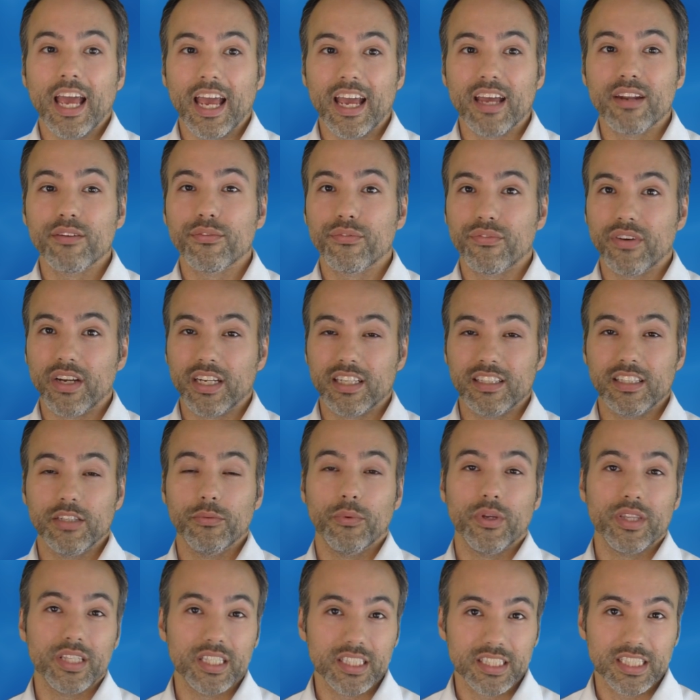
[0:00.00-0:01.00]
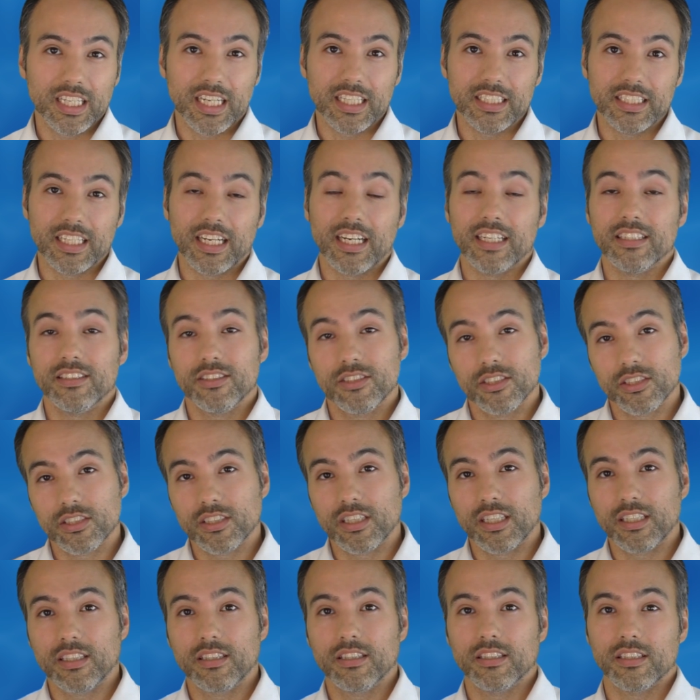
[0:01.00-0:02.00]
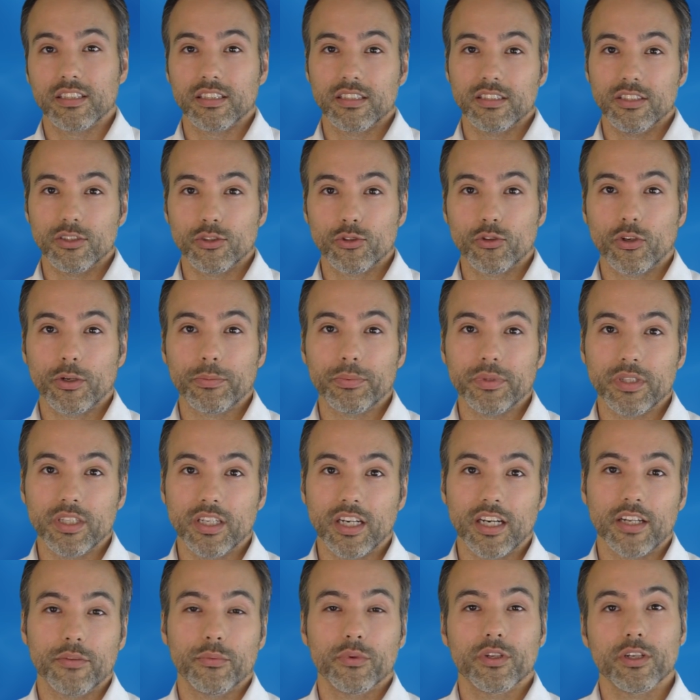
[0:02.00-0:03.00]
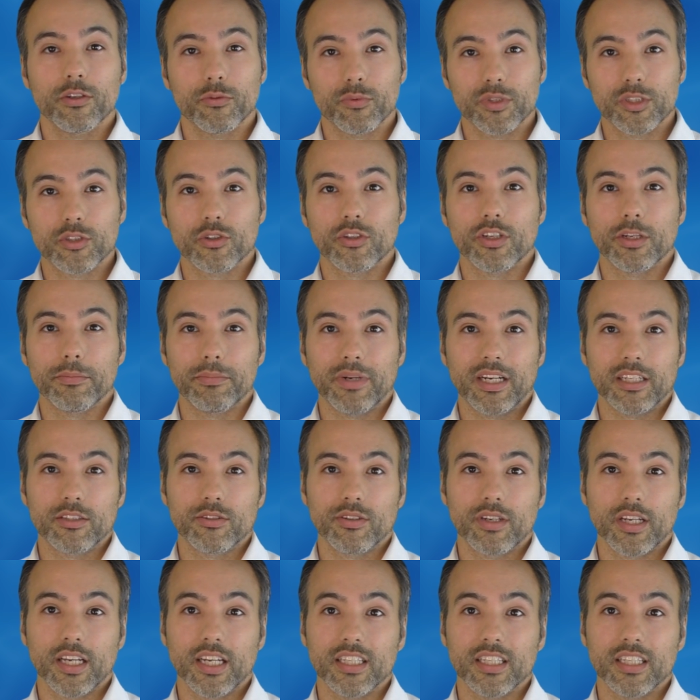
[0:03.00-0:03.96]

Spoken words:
And finally, when this guy dies, just like the Scorpion God, we're going to return it back to our